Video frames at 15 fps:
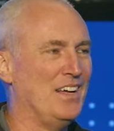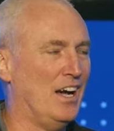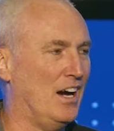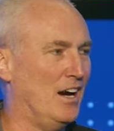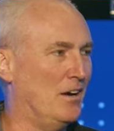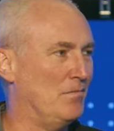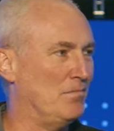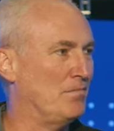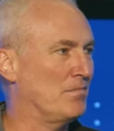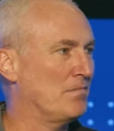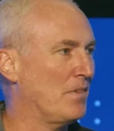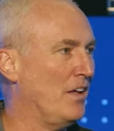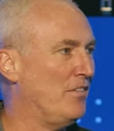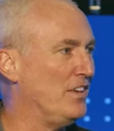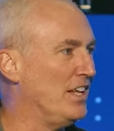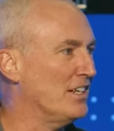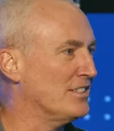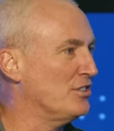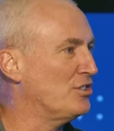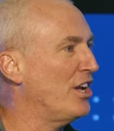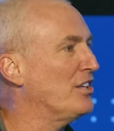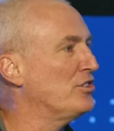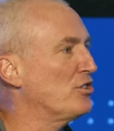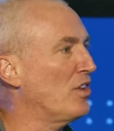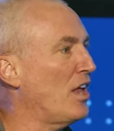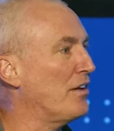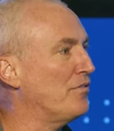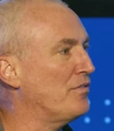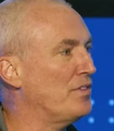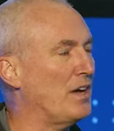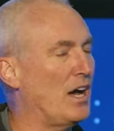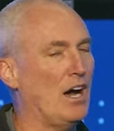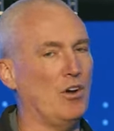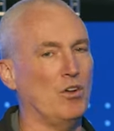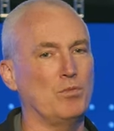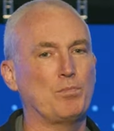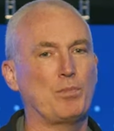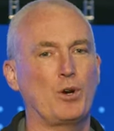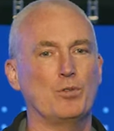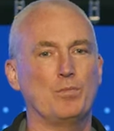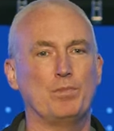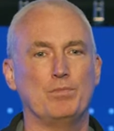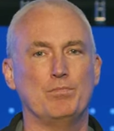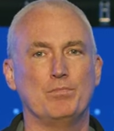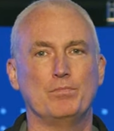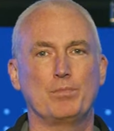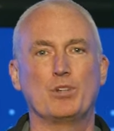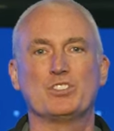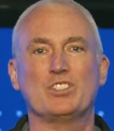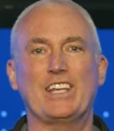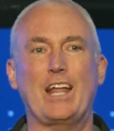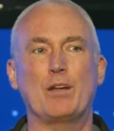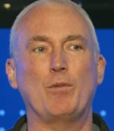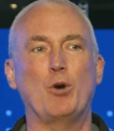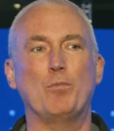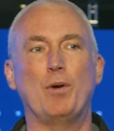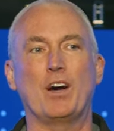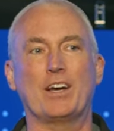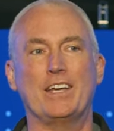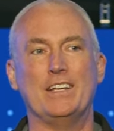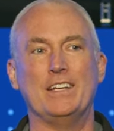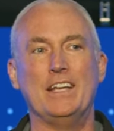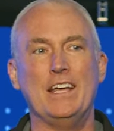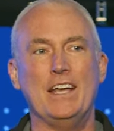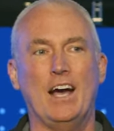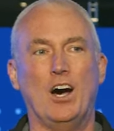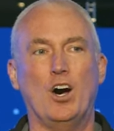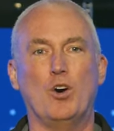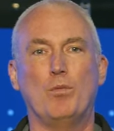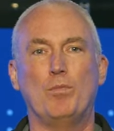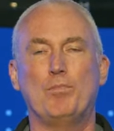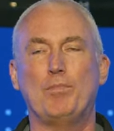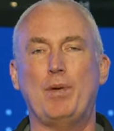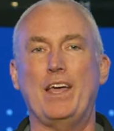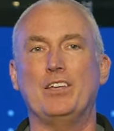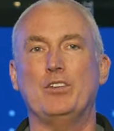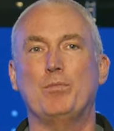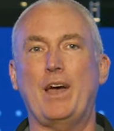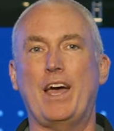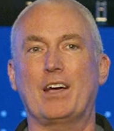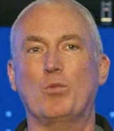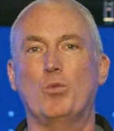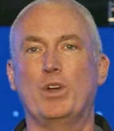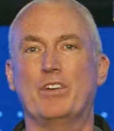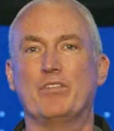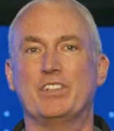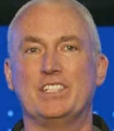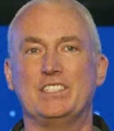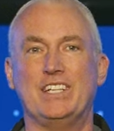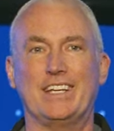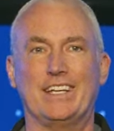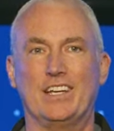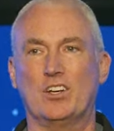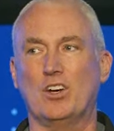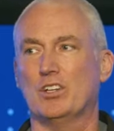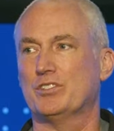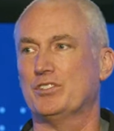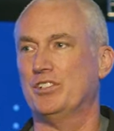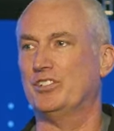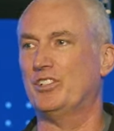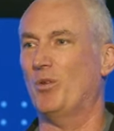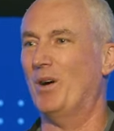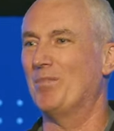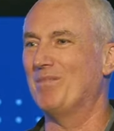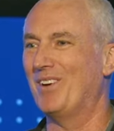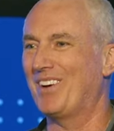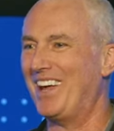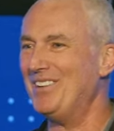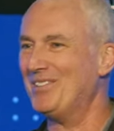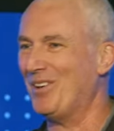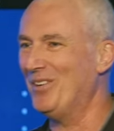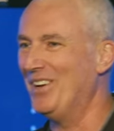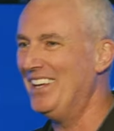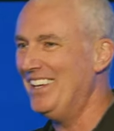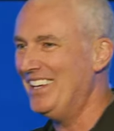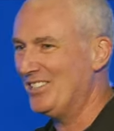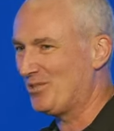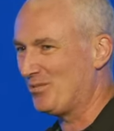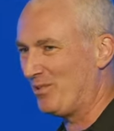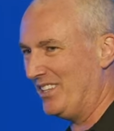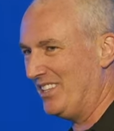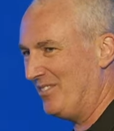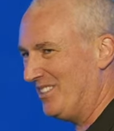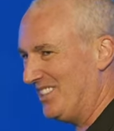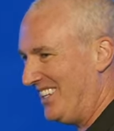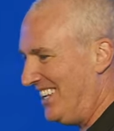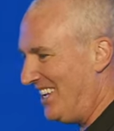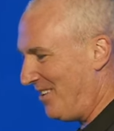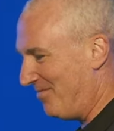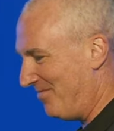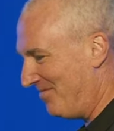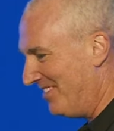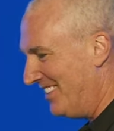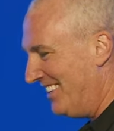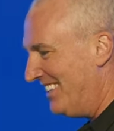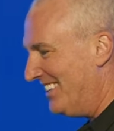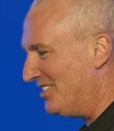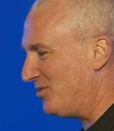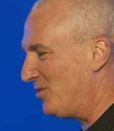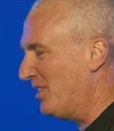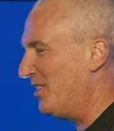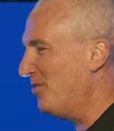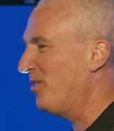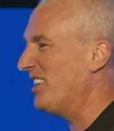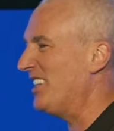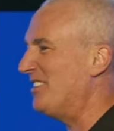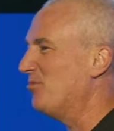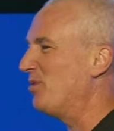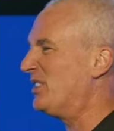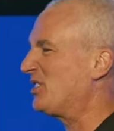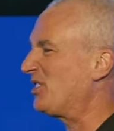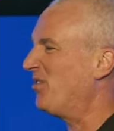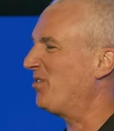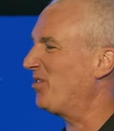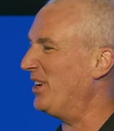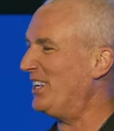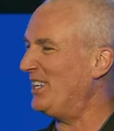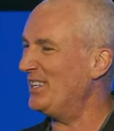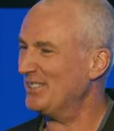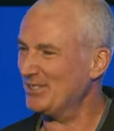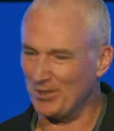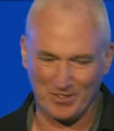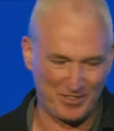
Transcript: um, if it doesn't change your life, I'll per- personally out of my own pocket, I'll pay you back whatever the ticket costs to show up. Okay, so it's really, really, um, it's really, really risk-free sort